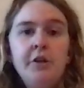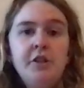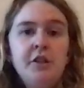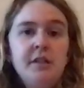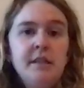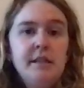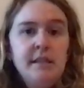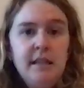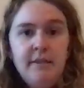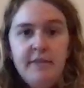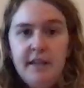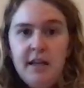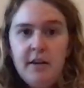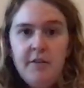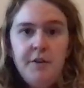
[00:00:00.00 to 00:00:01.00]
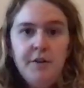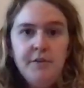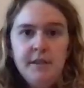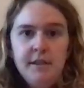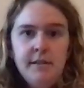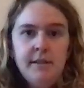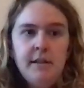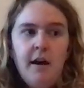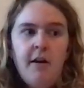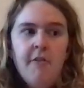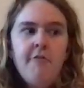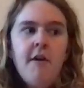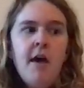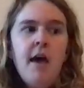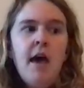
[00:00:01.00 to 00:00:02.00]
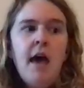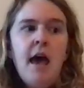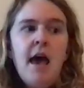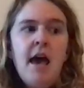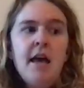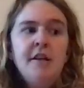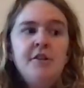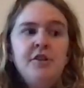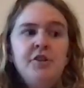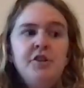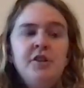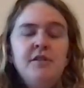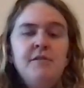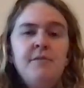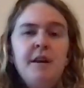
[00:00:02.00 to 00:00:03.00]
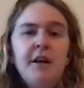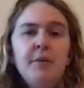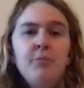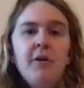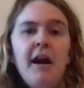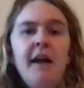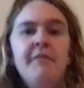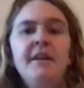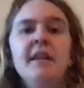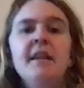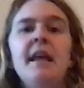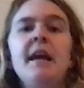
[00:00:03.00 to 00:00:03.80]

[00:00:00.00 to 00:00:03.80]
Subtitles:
She does TV interviews and stuff, and she's very private.